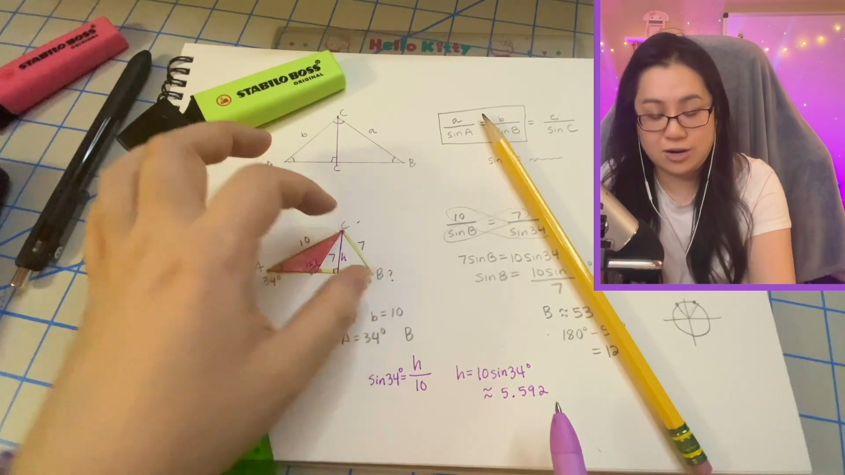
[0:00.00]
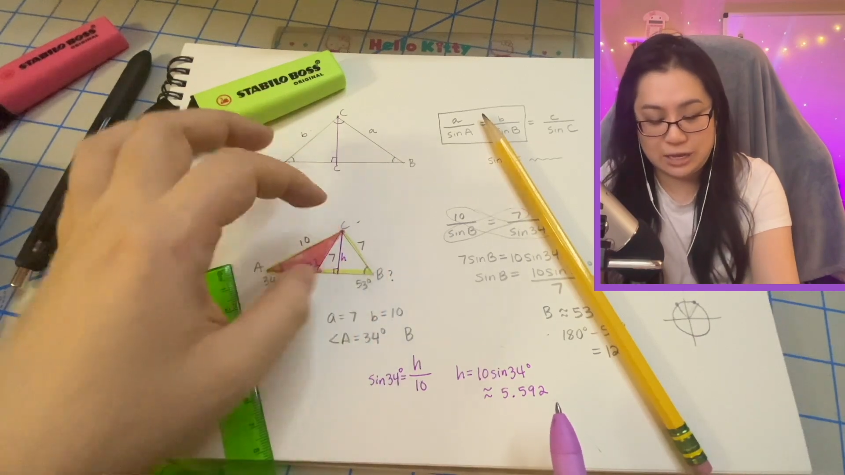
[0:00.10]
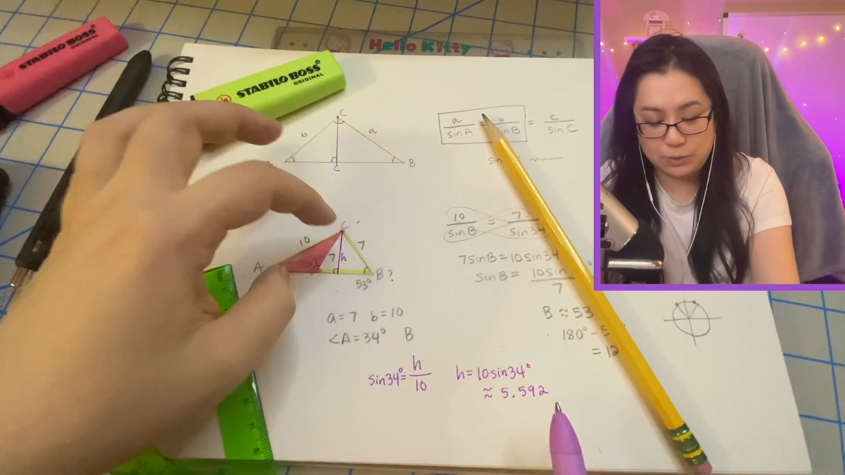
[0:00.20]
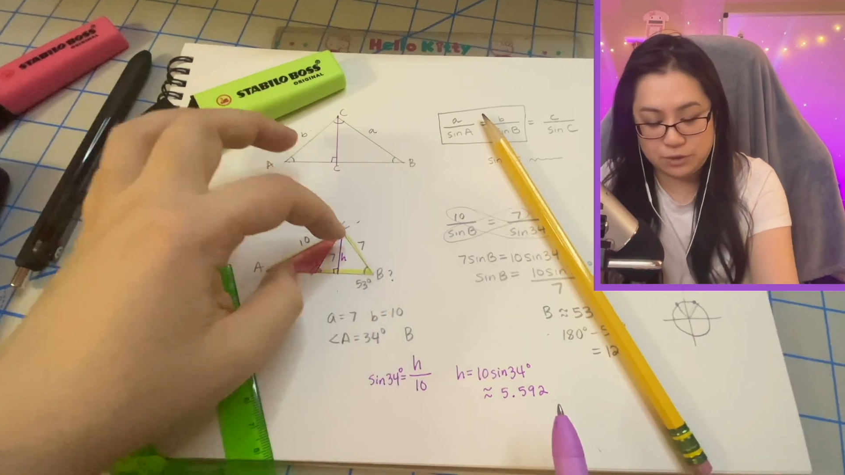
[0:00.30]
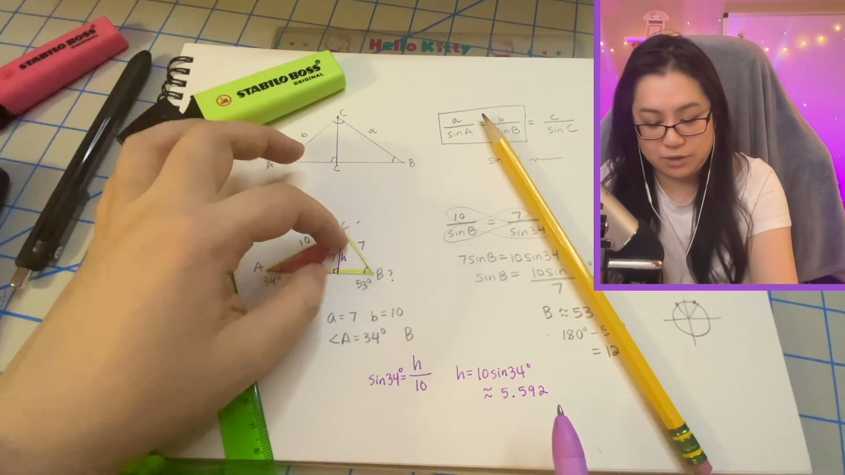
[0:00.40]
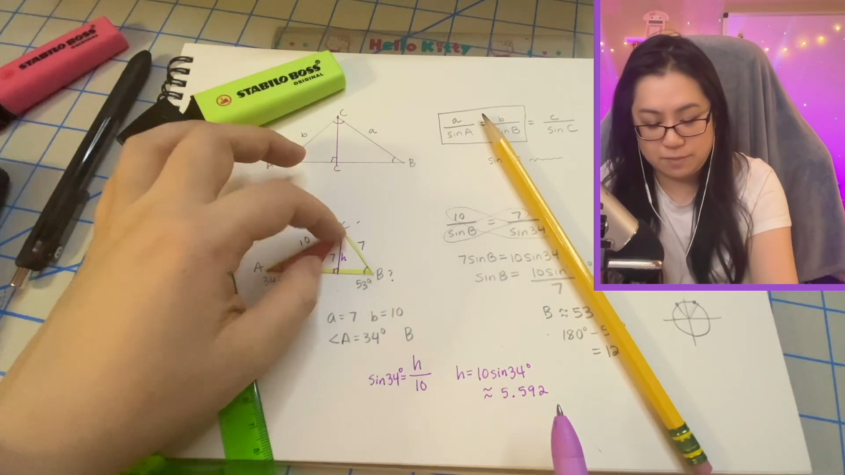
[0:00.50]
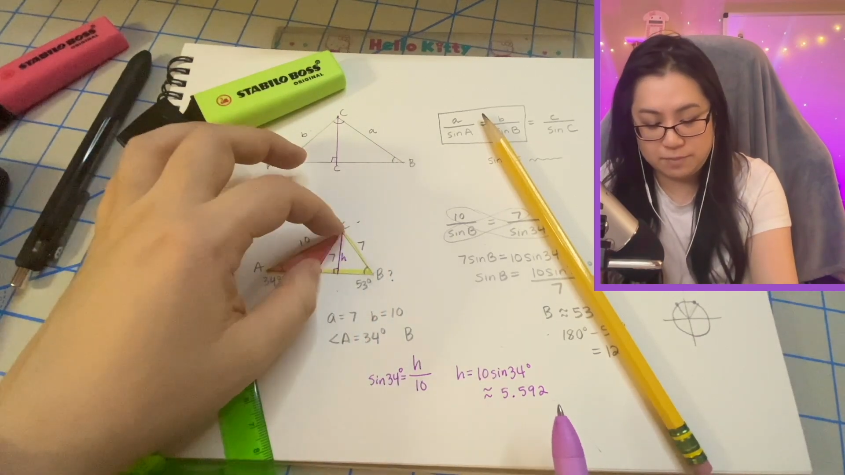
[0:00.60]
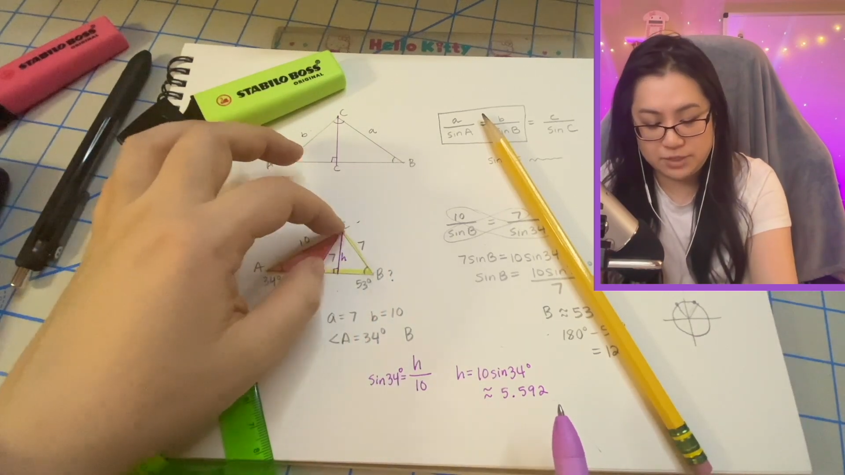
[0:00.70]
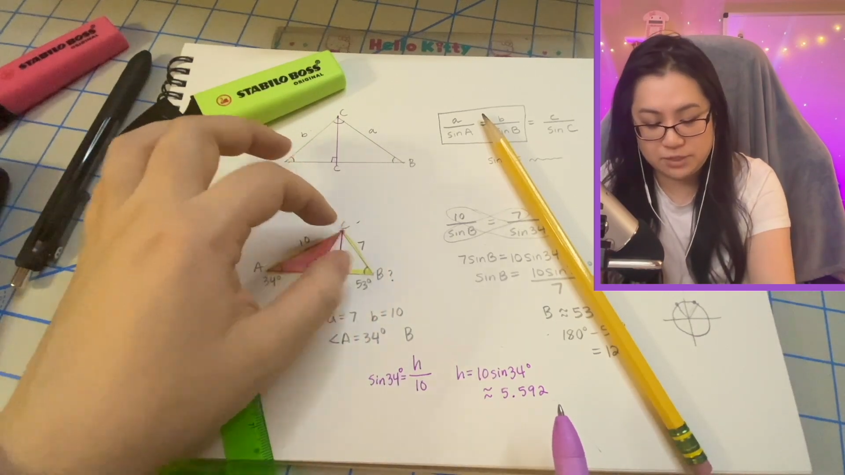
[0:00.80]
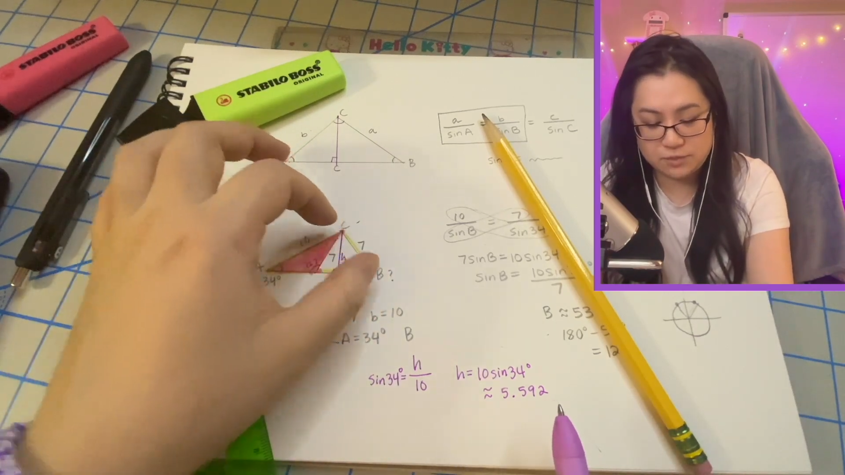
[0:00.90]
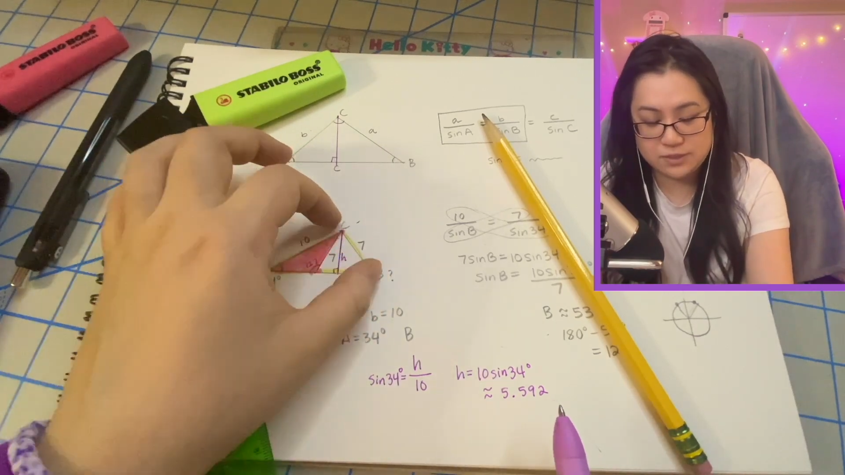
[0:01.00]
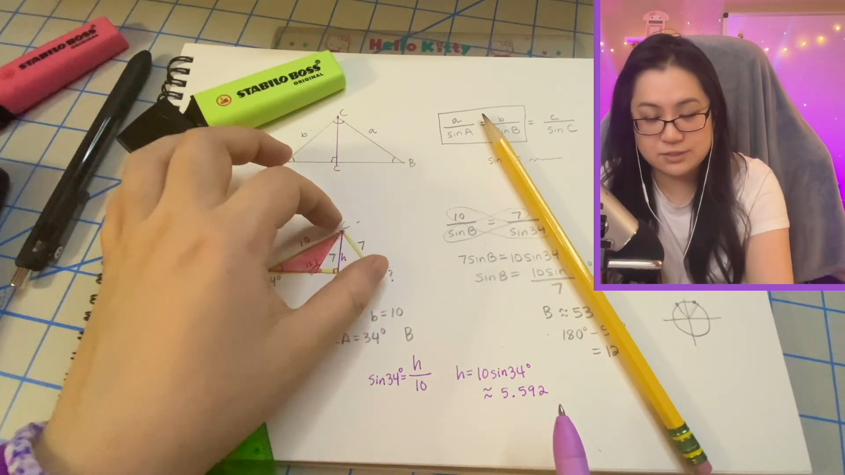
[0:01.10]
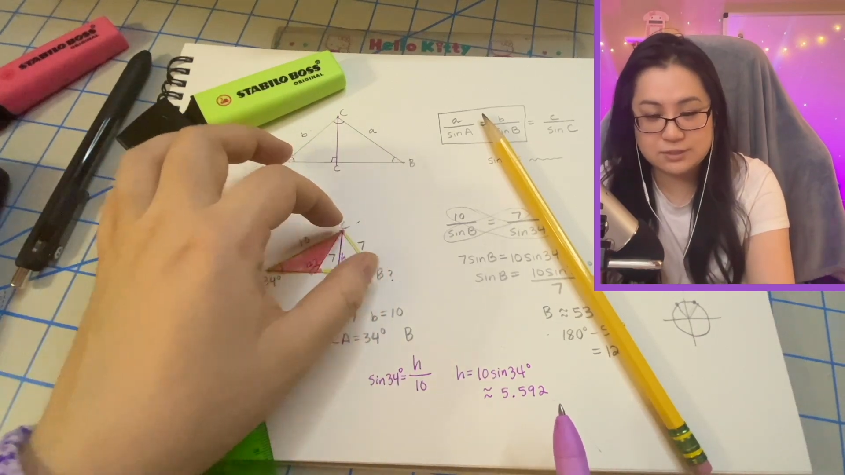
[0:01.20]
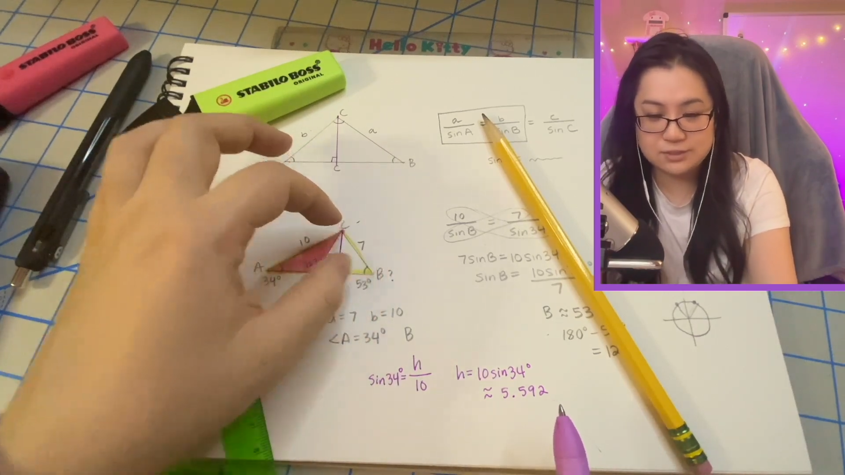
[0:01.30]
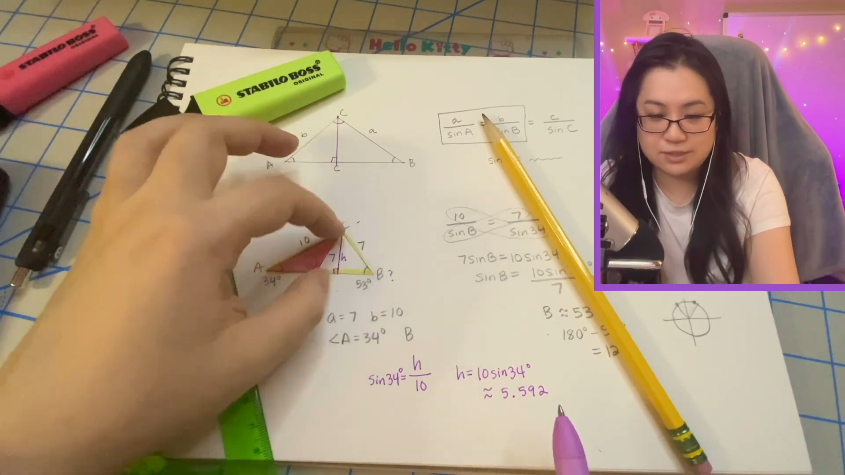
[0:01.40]
our
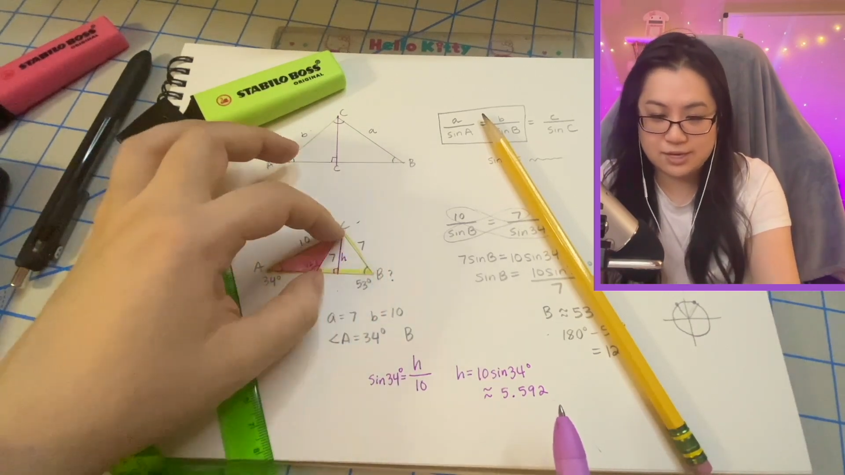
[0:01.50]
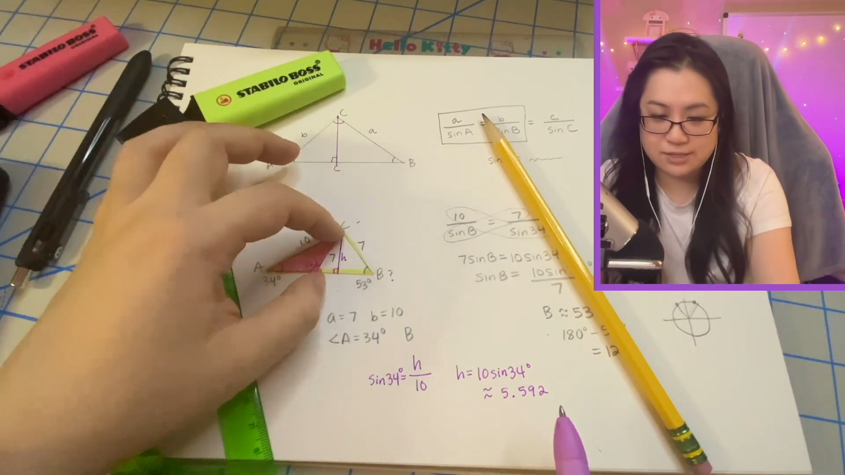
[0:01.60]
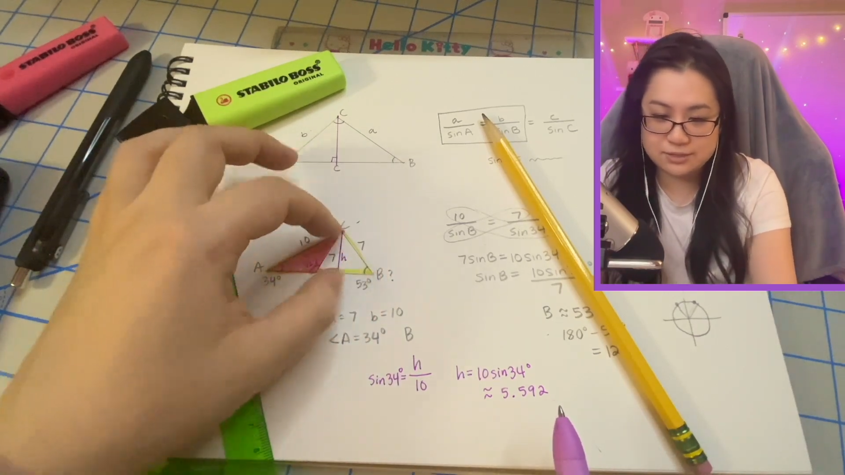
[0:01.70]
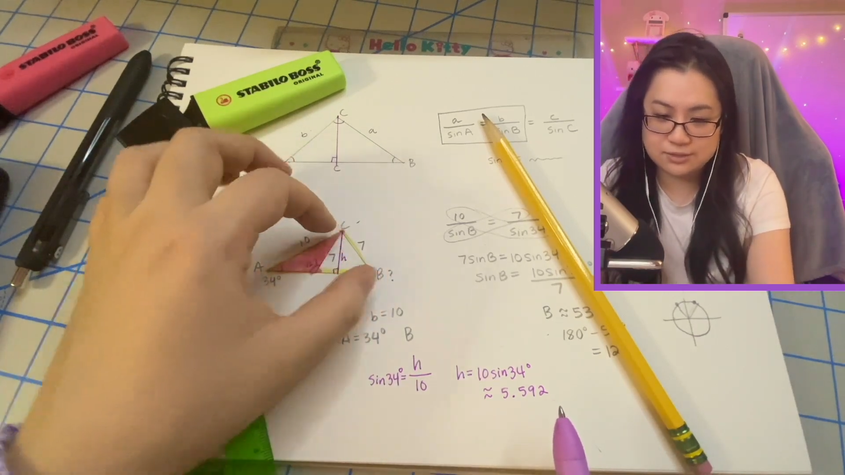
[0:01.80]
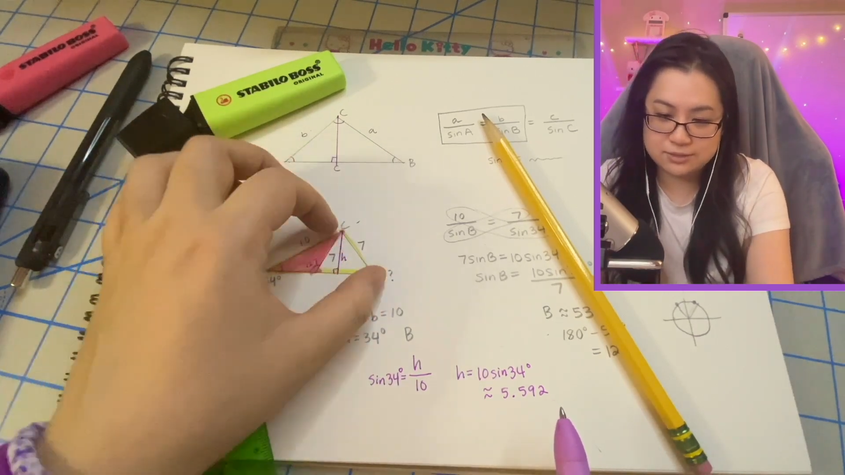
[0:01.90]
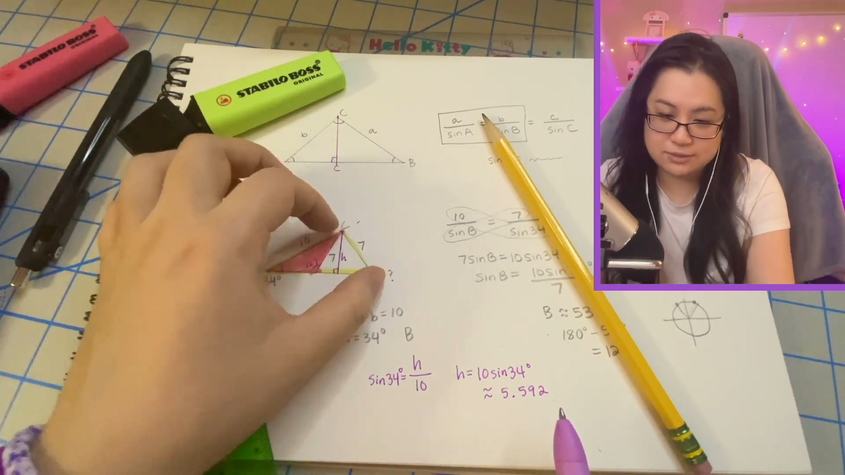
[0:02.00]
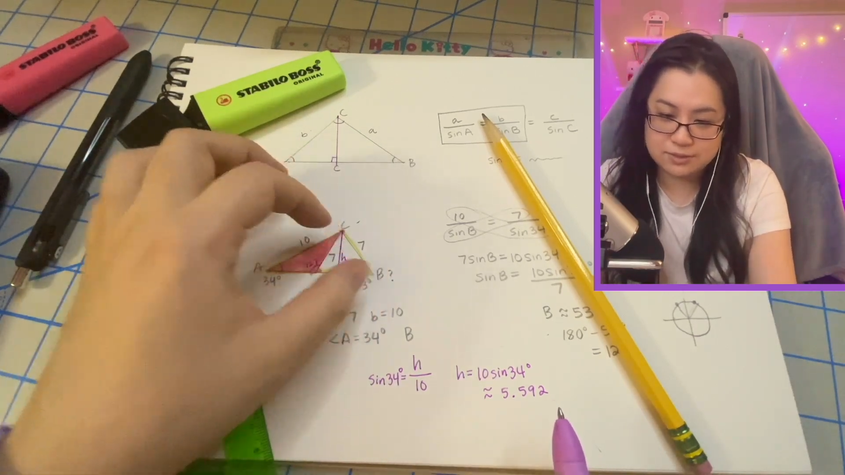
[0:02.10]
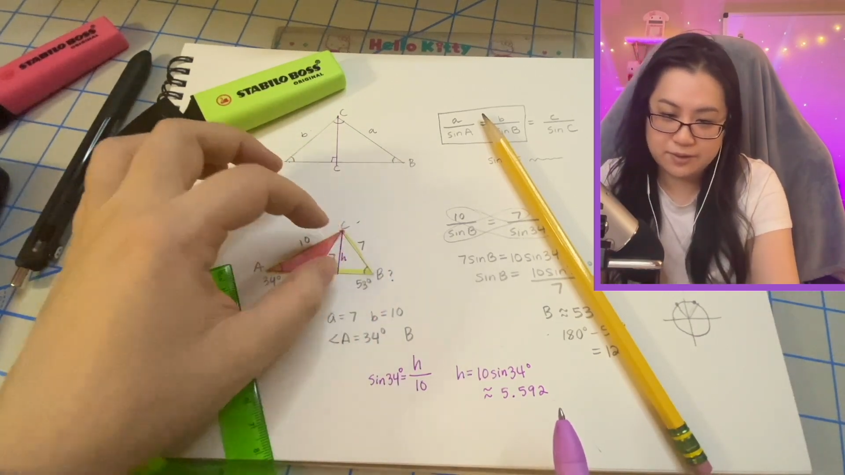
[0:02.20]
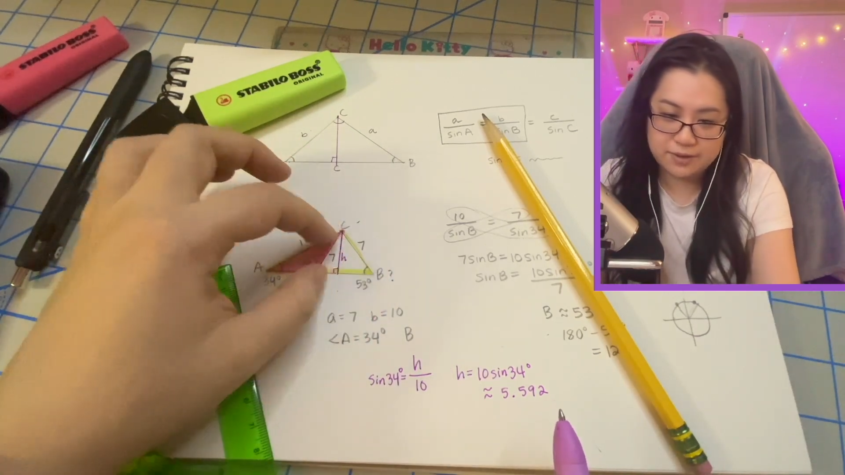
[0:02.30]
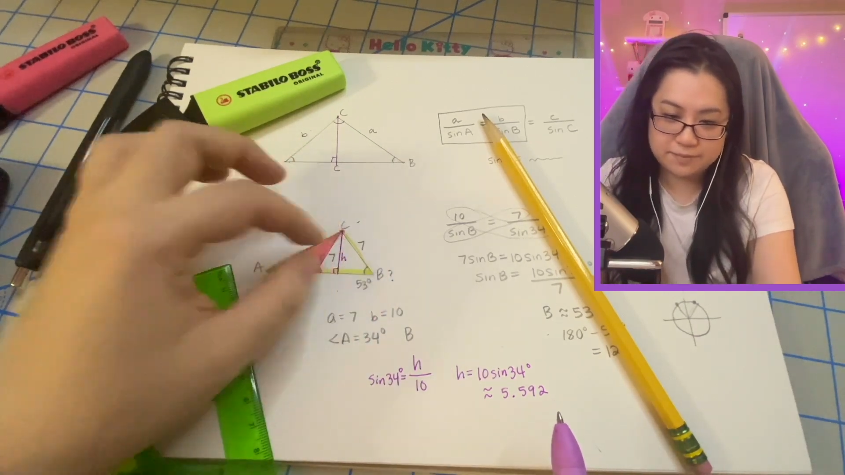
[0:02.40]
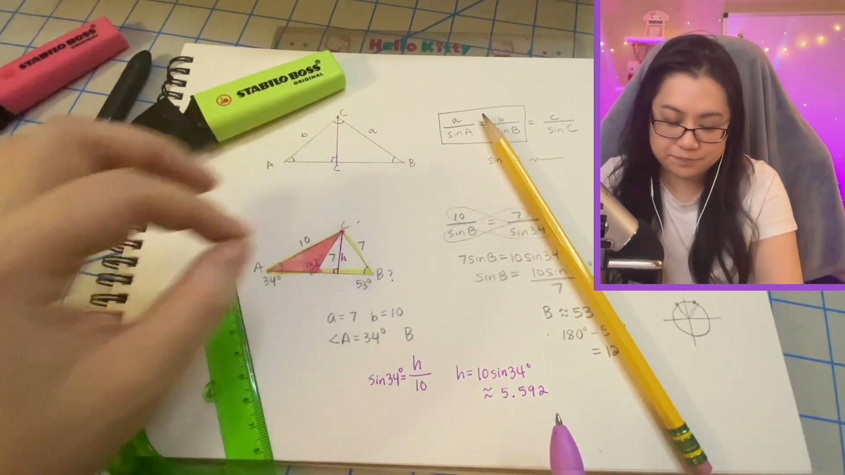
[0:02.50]
ambiguous case, okay?